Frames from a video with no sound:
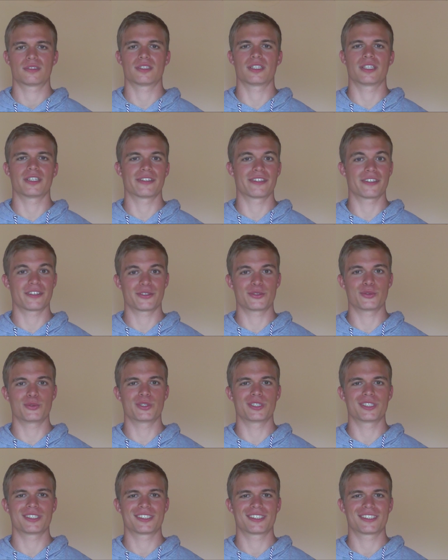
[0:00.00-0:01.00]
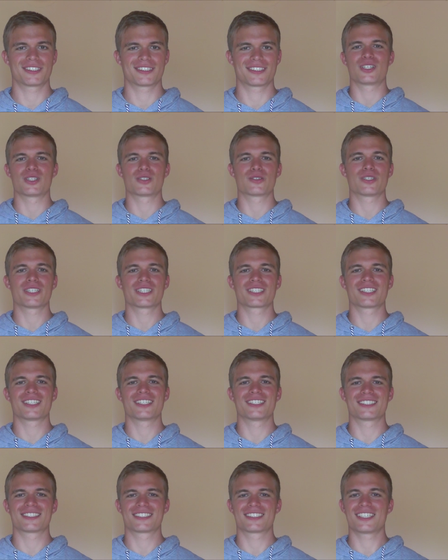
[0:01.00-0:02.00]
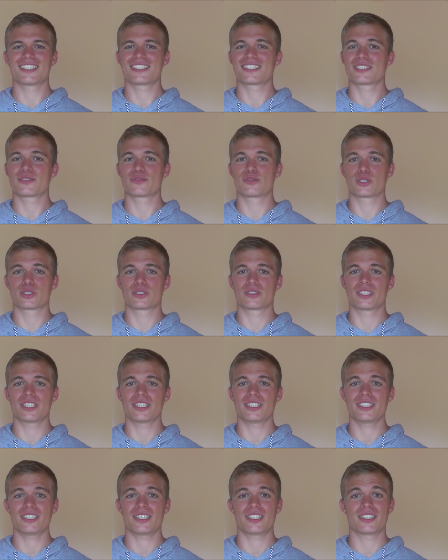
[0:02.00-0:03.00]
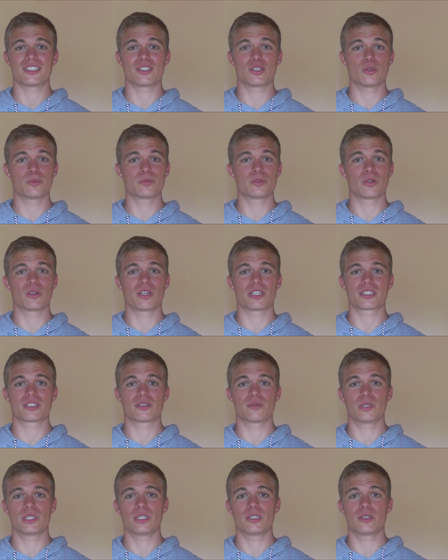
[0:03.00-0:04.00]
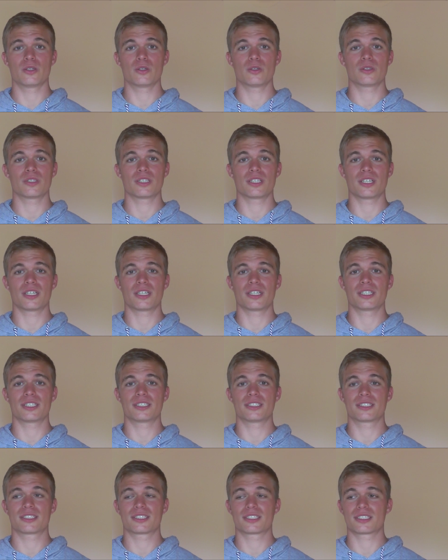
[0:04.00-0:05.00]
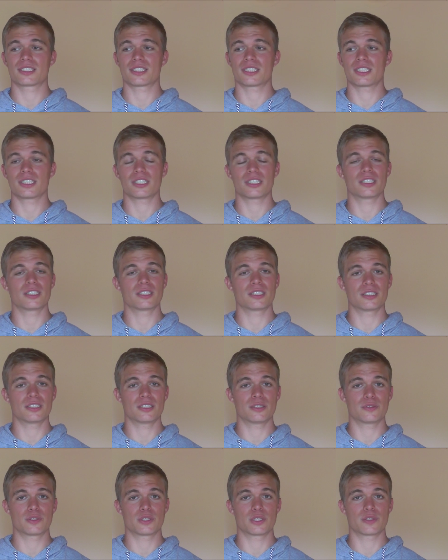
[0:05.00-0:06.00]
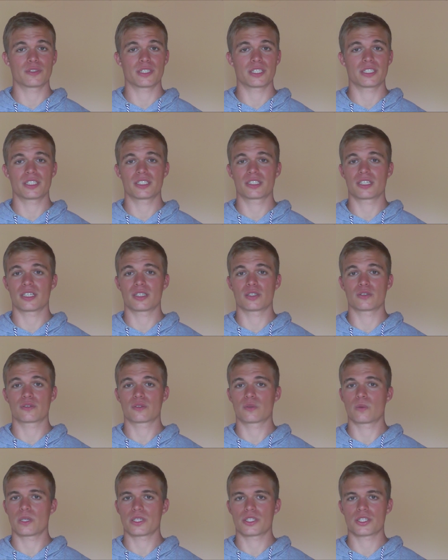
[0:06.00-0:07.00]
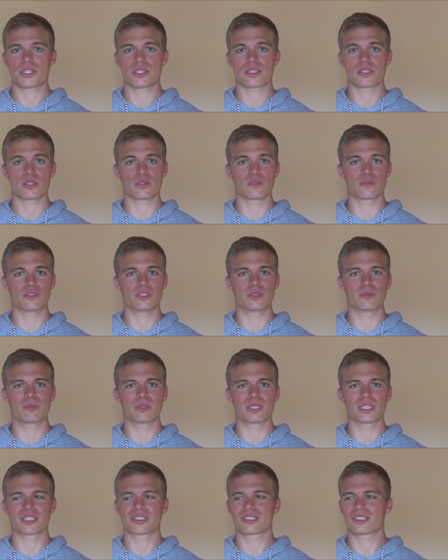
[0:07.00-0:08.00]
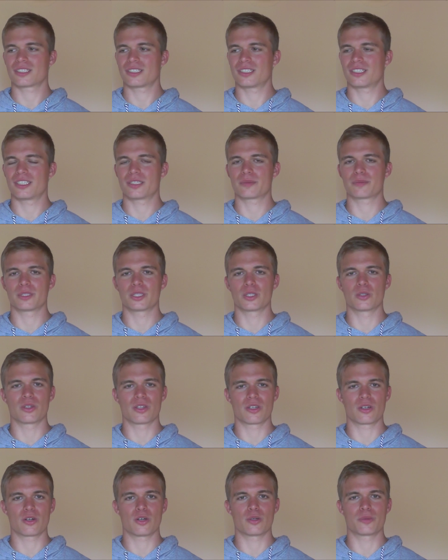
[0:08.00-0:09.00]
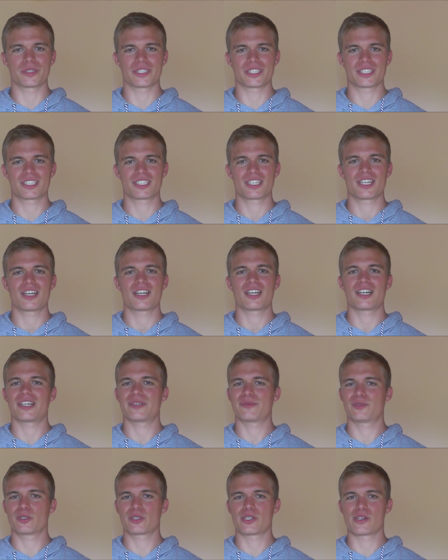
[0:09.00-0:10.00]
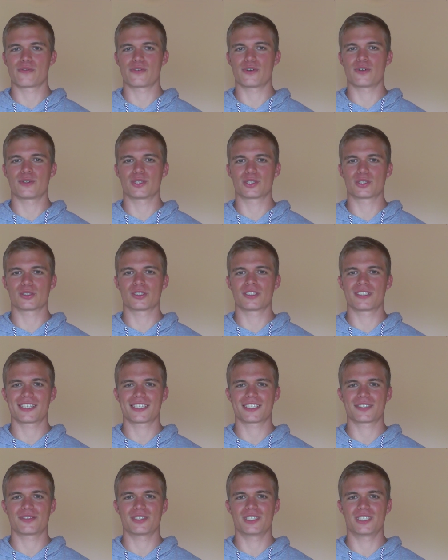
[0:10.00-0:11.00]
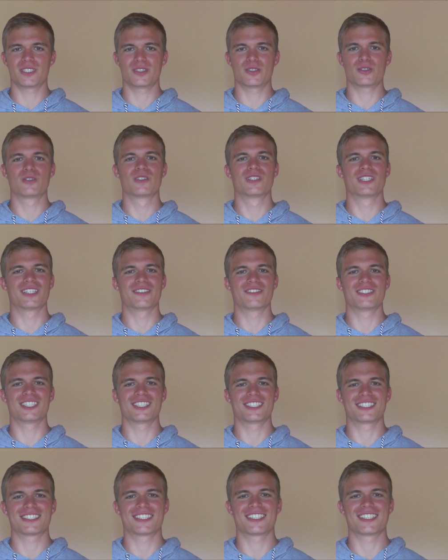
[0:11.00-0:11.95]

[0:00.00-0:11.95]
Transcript: And then do it. Alright guys, that's it for today. I hope you liked the video and if you have any kind of questions or feedback, let me know in the comments. I'm looking forward to the next video. Have a nice